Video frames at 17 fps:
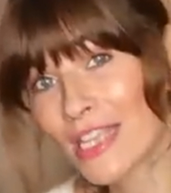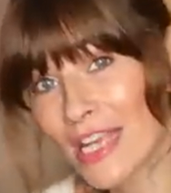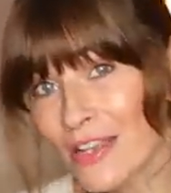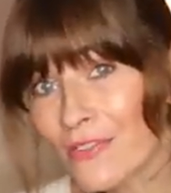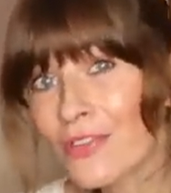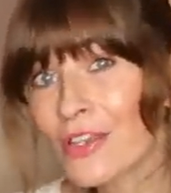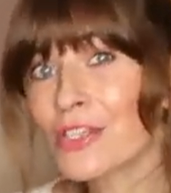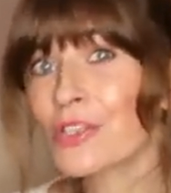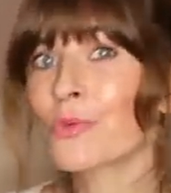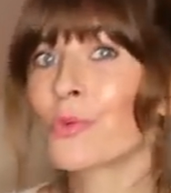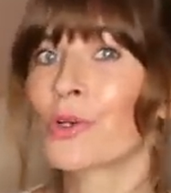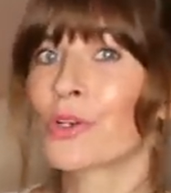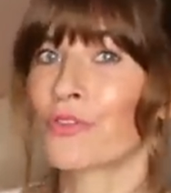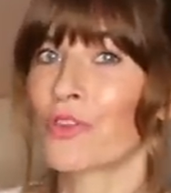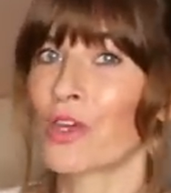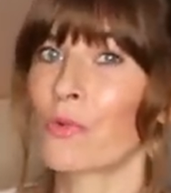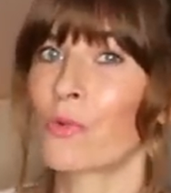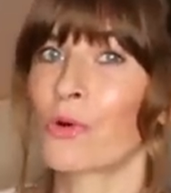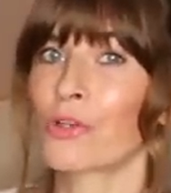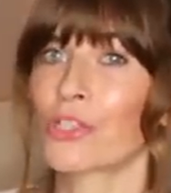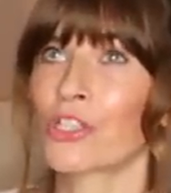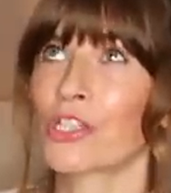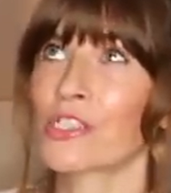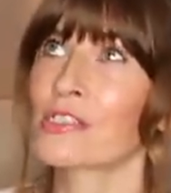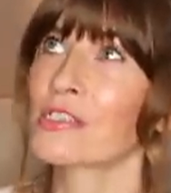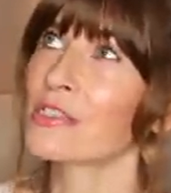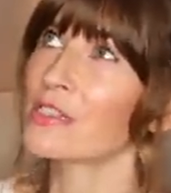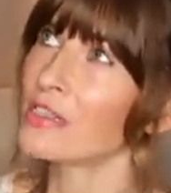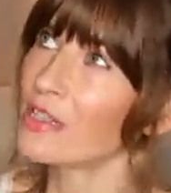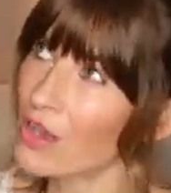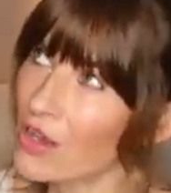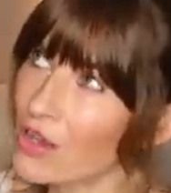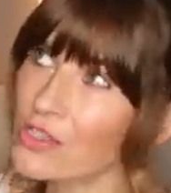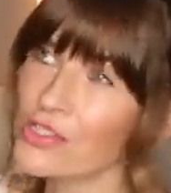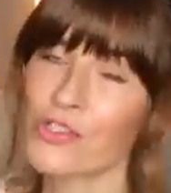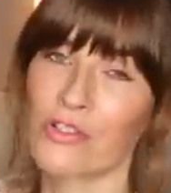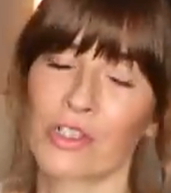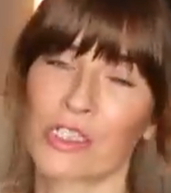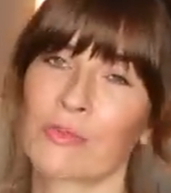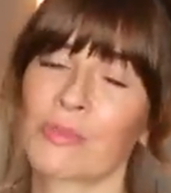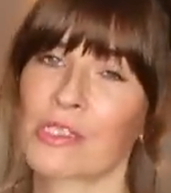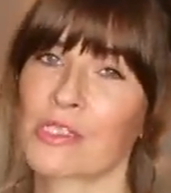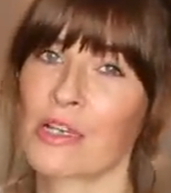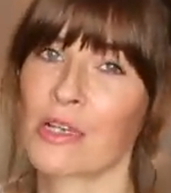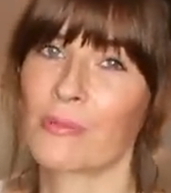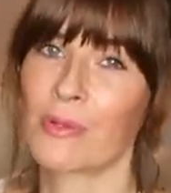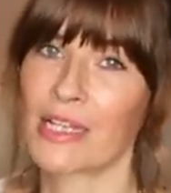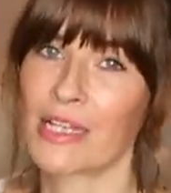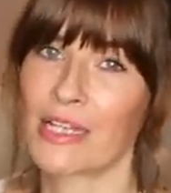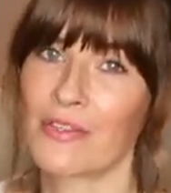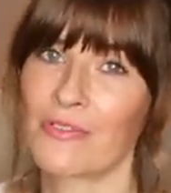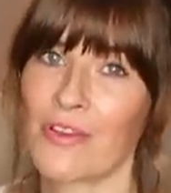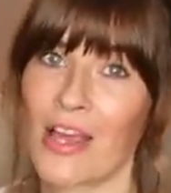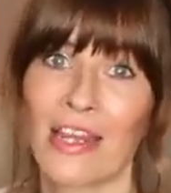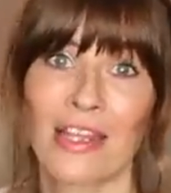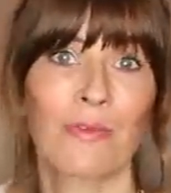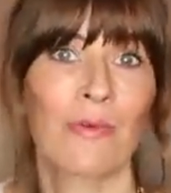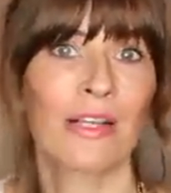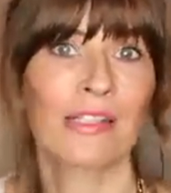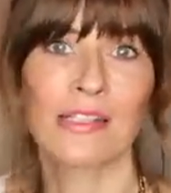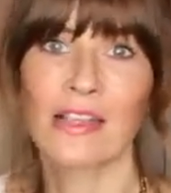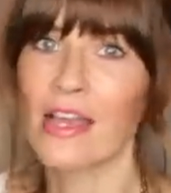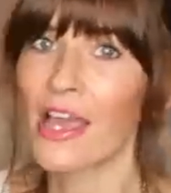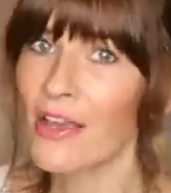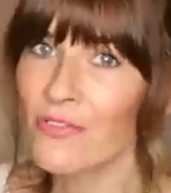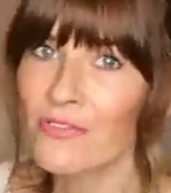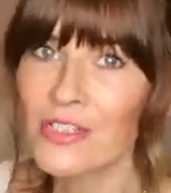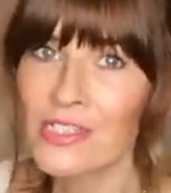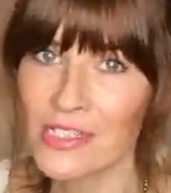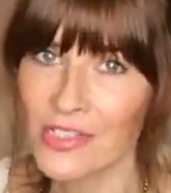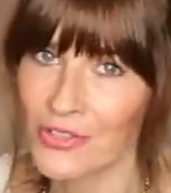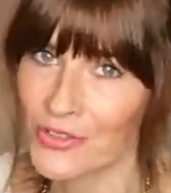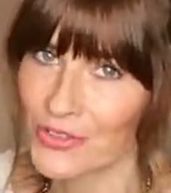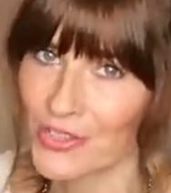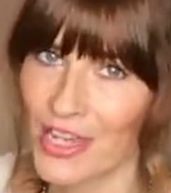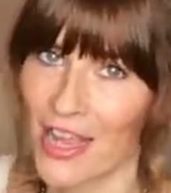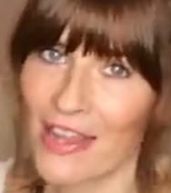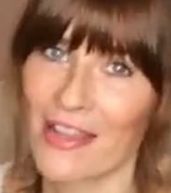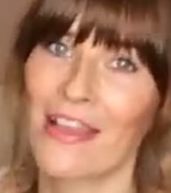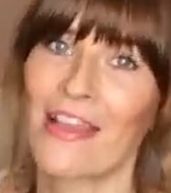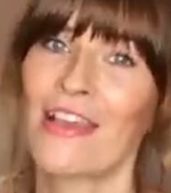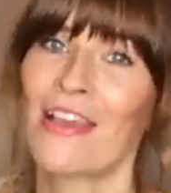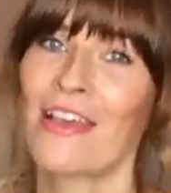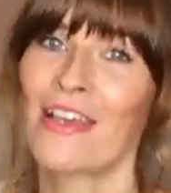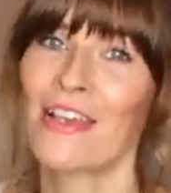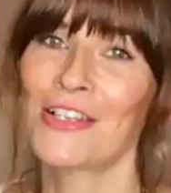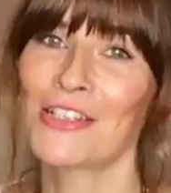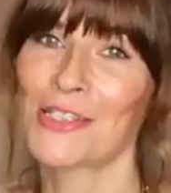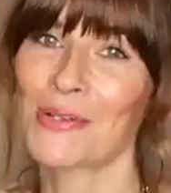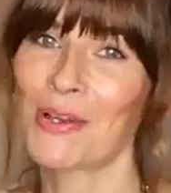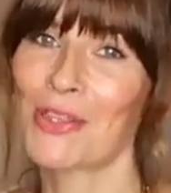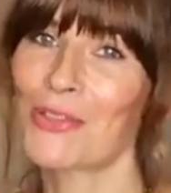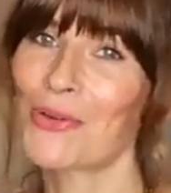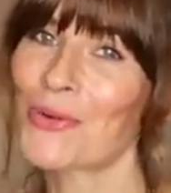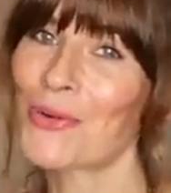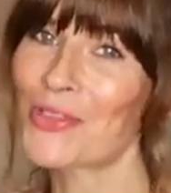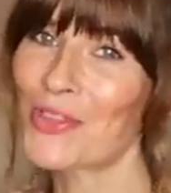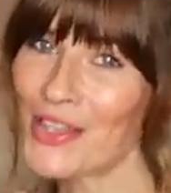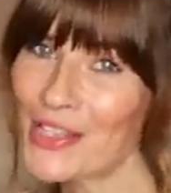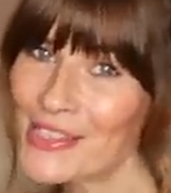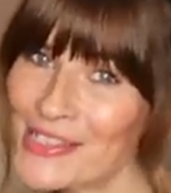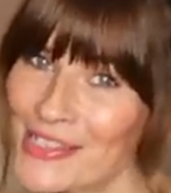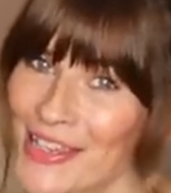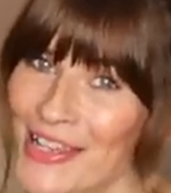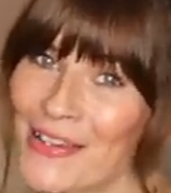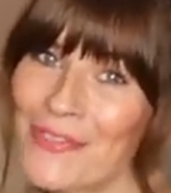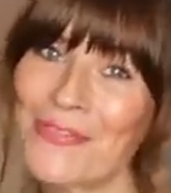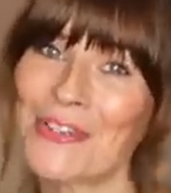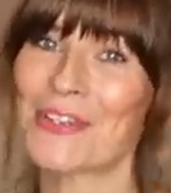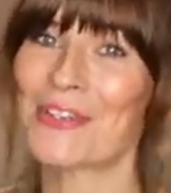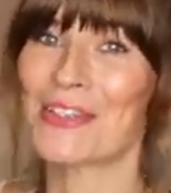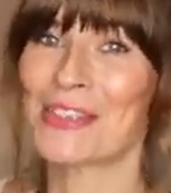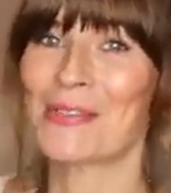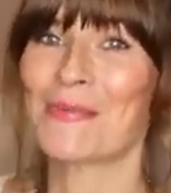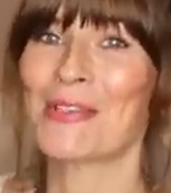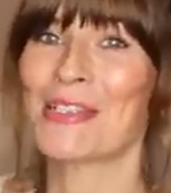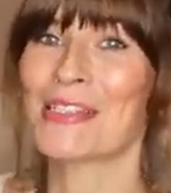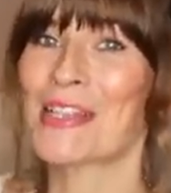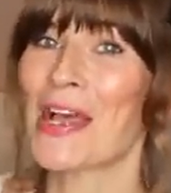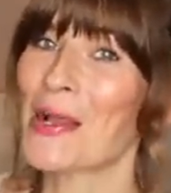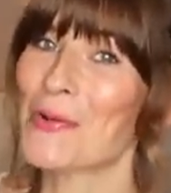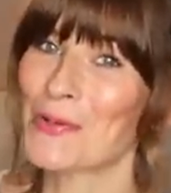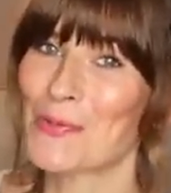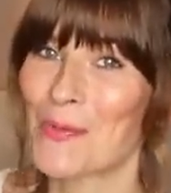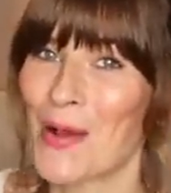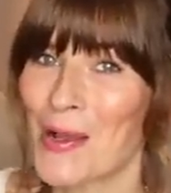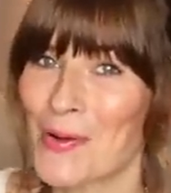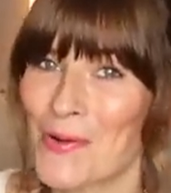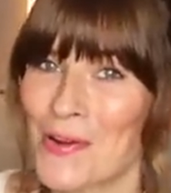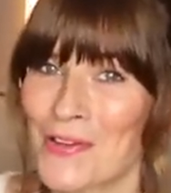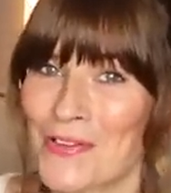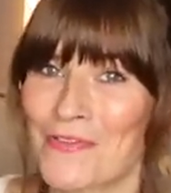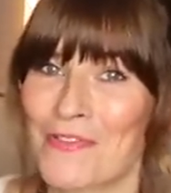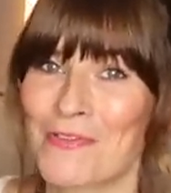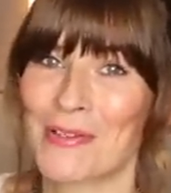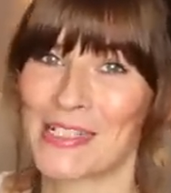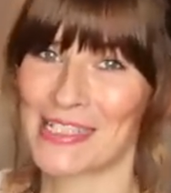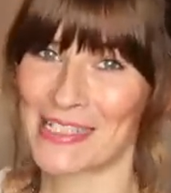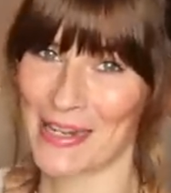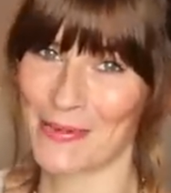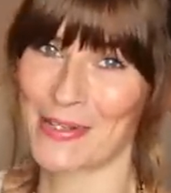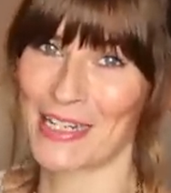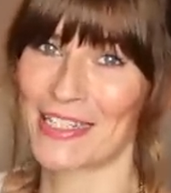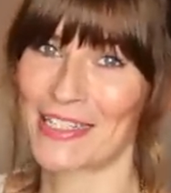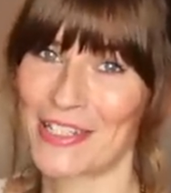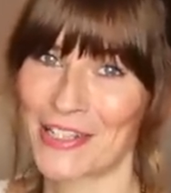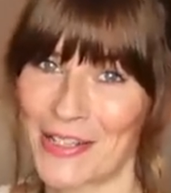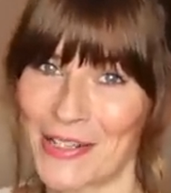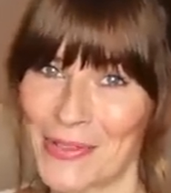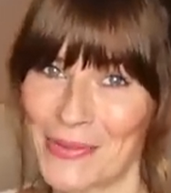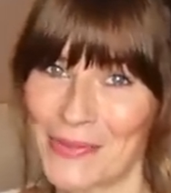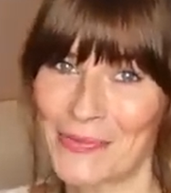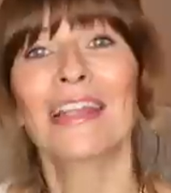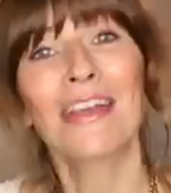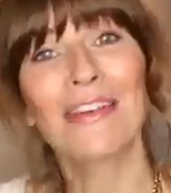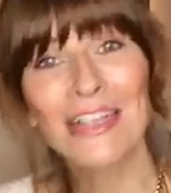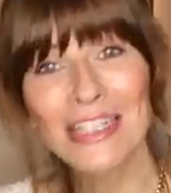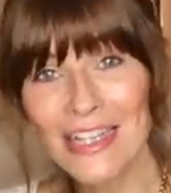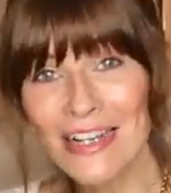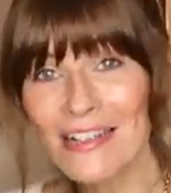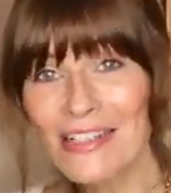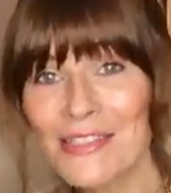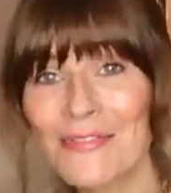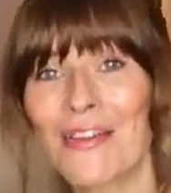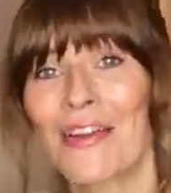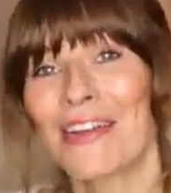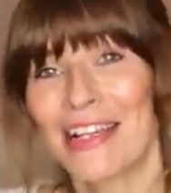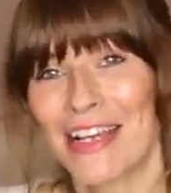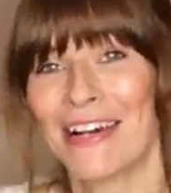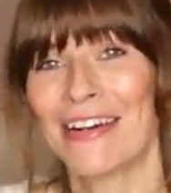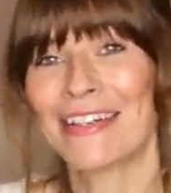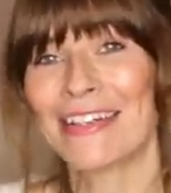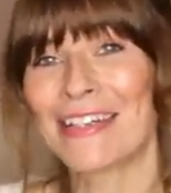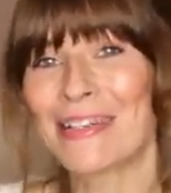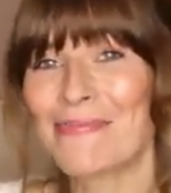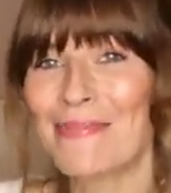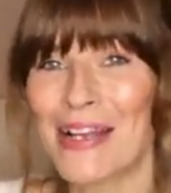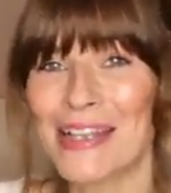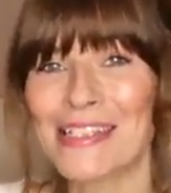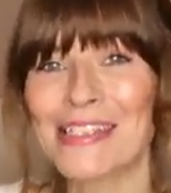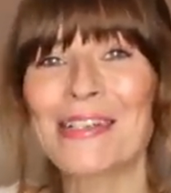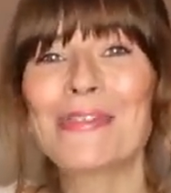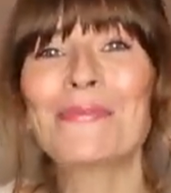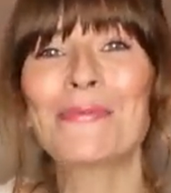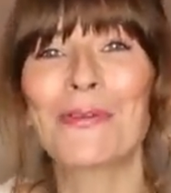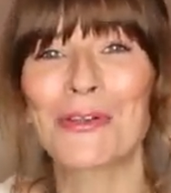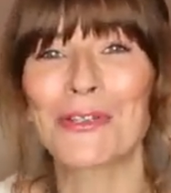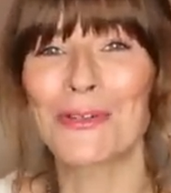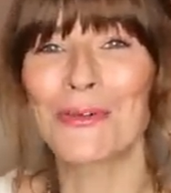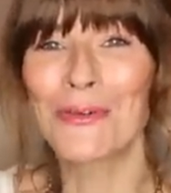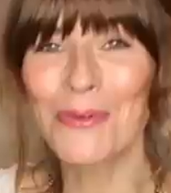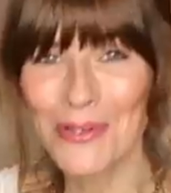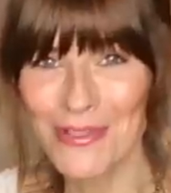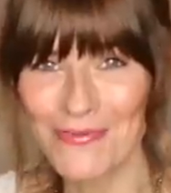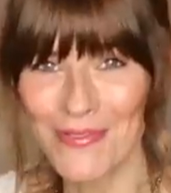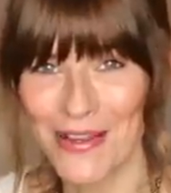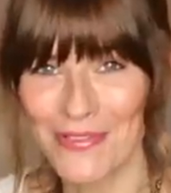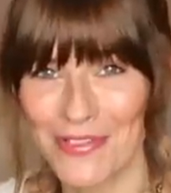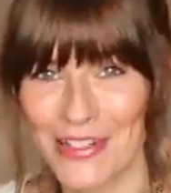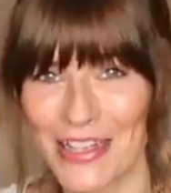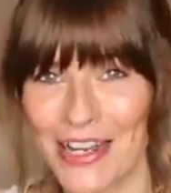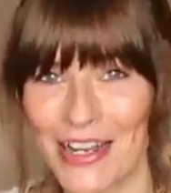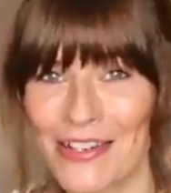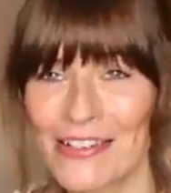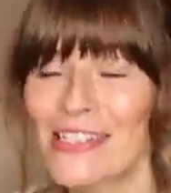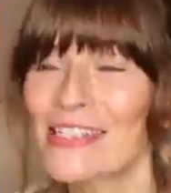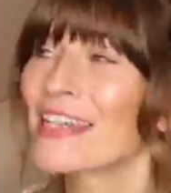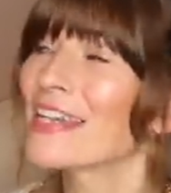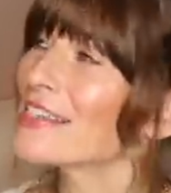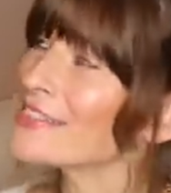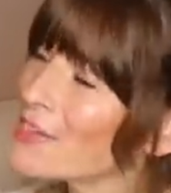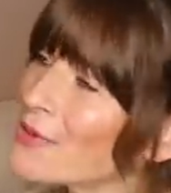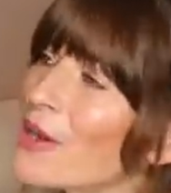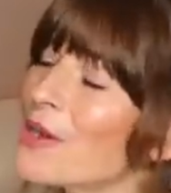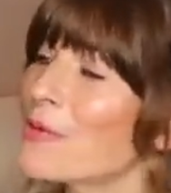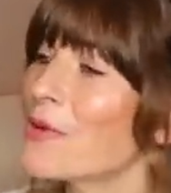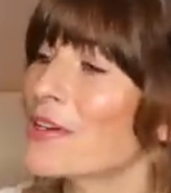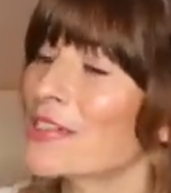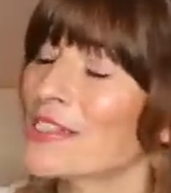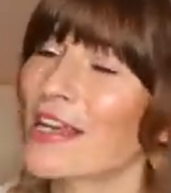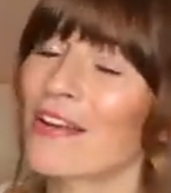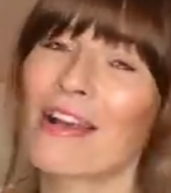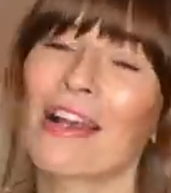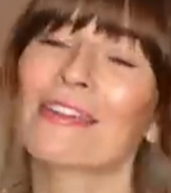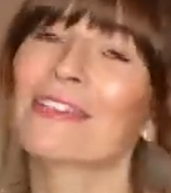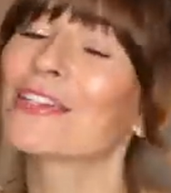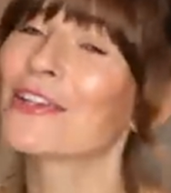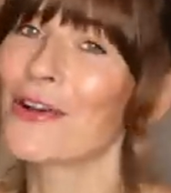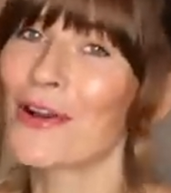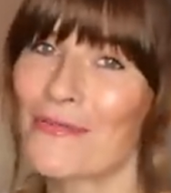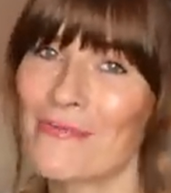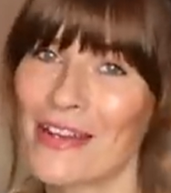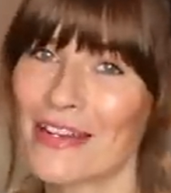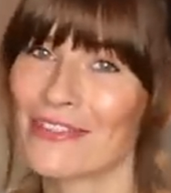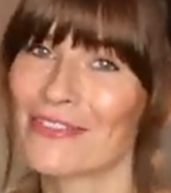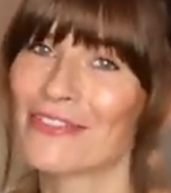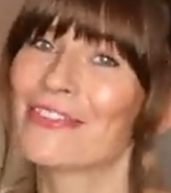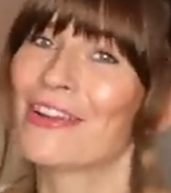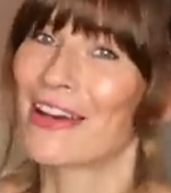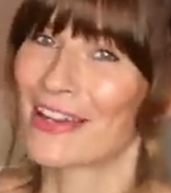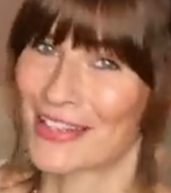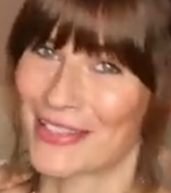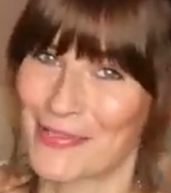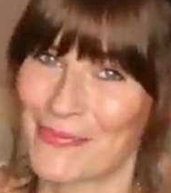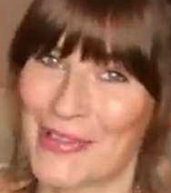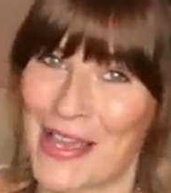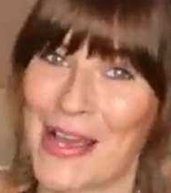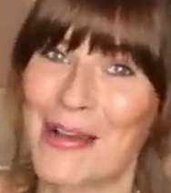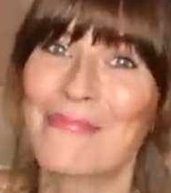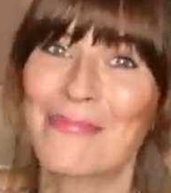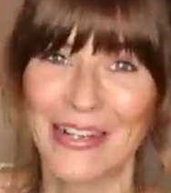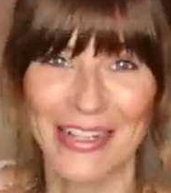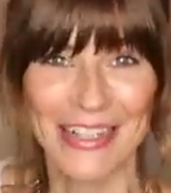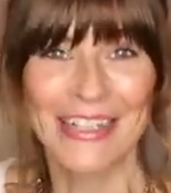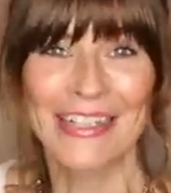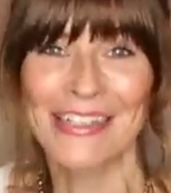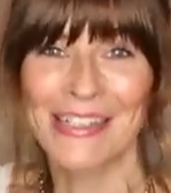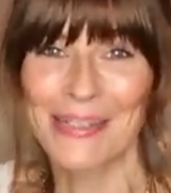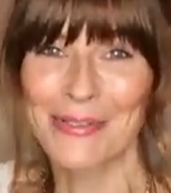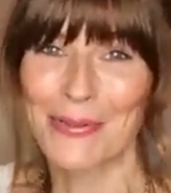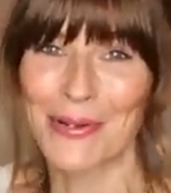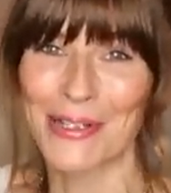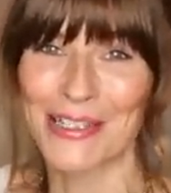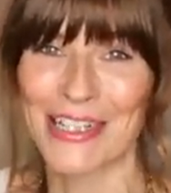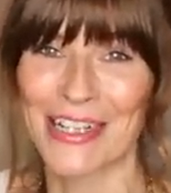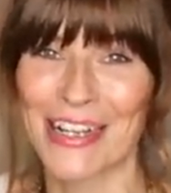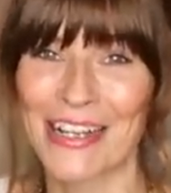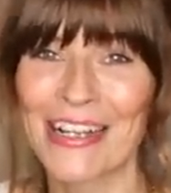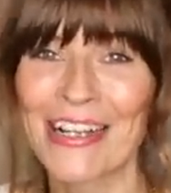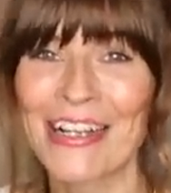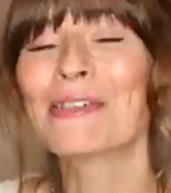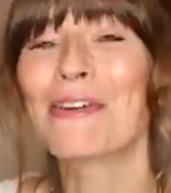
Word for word: David one of their watches last Christmas, I believe, and he wears it every single day. So I thought this year for Christmas I would buy one for my stepdad too. Now, he does very kindly, bless him, watch all of my videos. He hasn't quite worked out how to comment or like them yet, but at least he's watching.